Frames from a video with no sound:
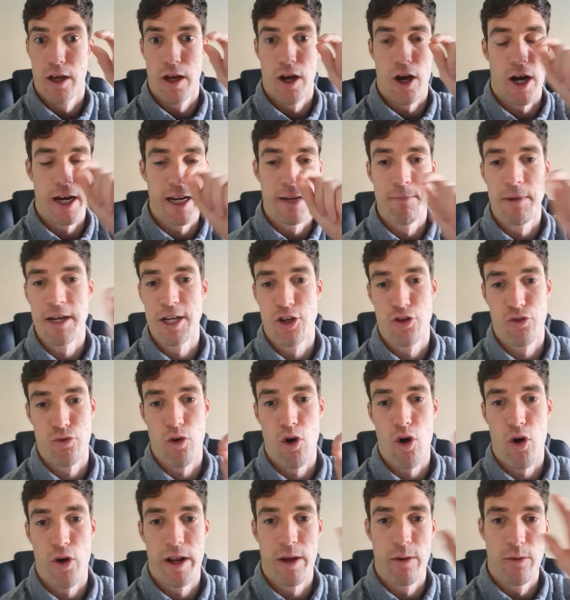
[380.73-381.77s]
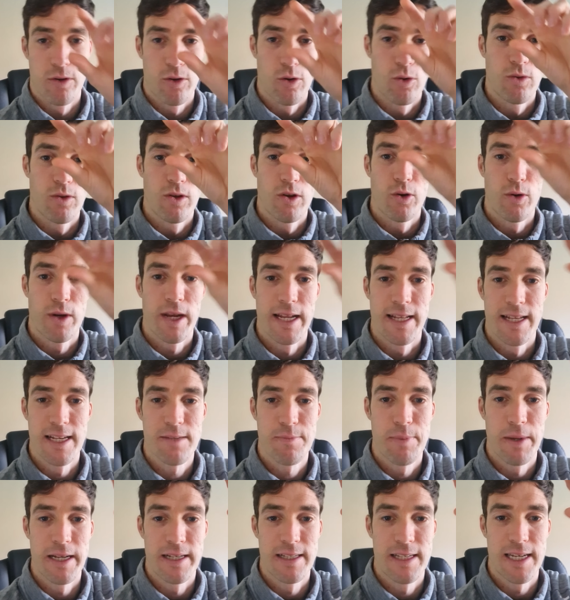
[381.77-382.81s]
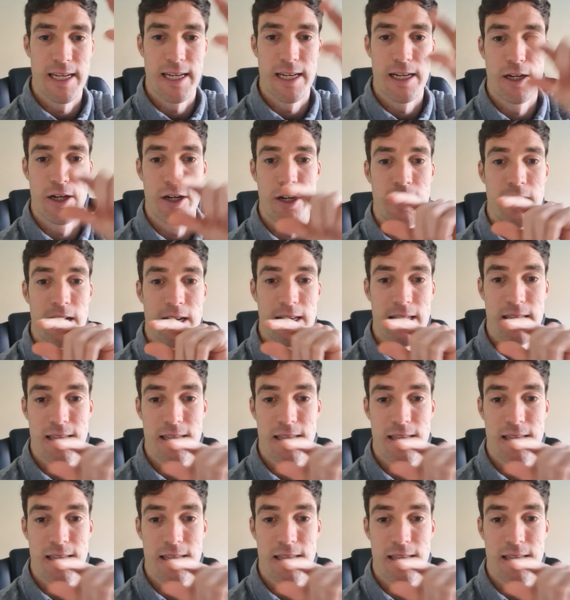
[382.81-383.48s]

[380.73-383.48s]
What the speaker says: I might draw it out and go, okay, this bit's here,